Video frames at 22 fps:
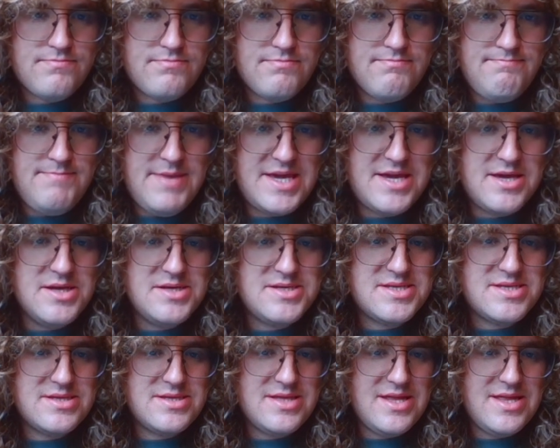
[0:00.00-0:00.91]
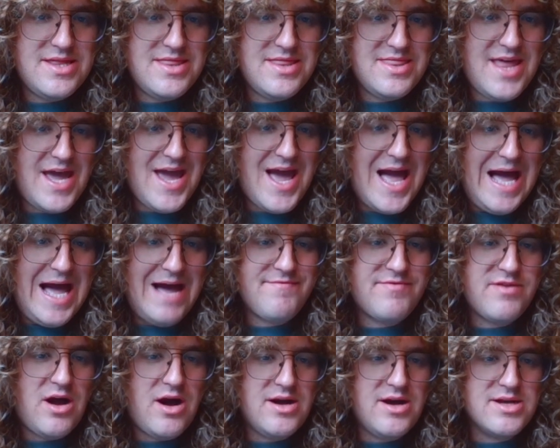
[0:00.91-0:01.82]
Because they have
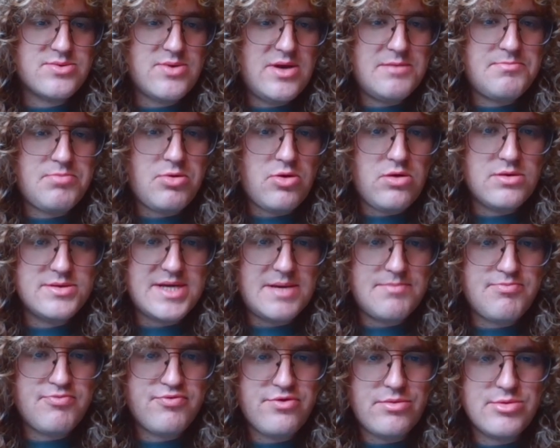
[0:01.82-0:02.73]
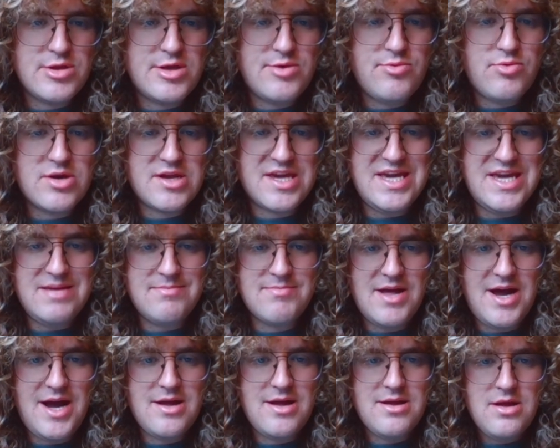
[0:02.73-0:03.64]
dark squared pawns, I probably want to keep
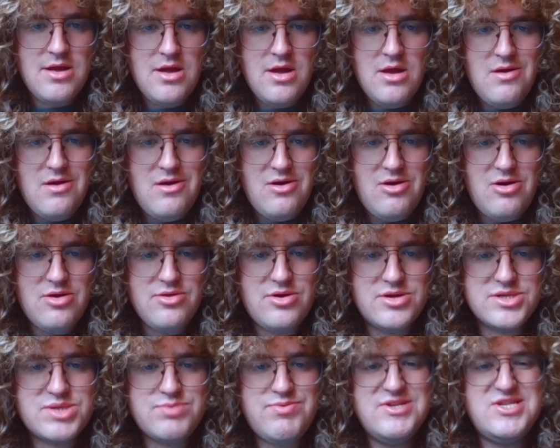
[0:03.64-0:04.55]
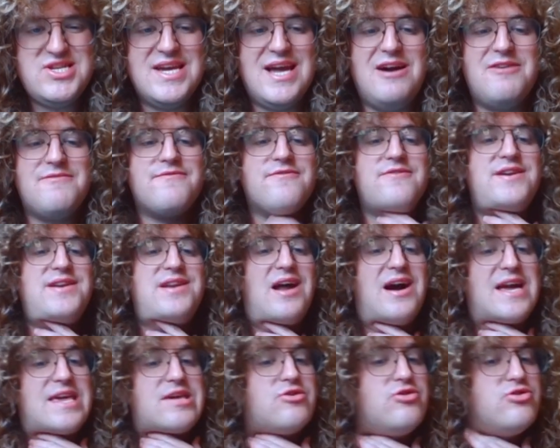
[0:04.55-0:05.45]
that. Although switching out for a
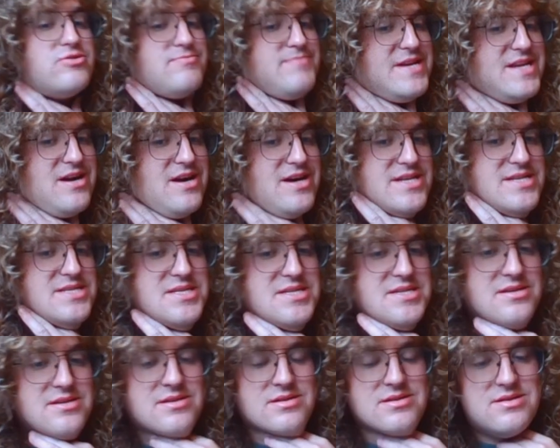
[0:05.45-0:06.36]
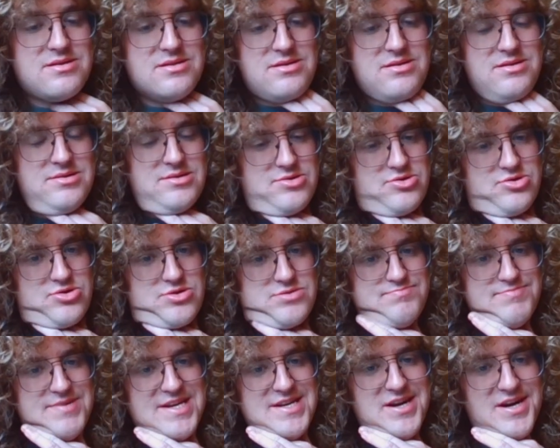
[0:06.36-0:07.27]
knight could be nice. Could
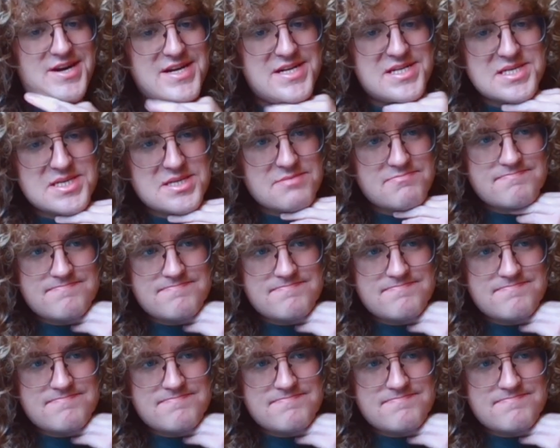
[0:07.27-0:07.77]
be nice.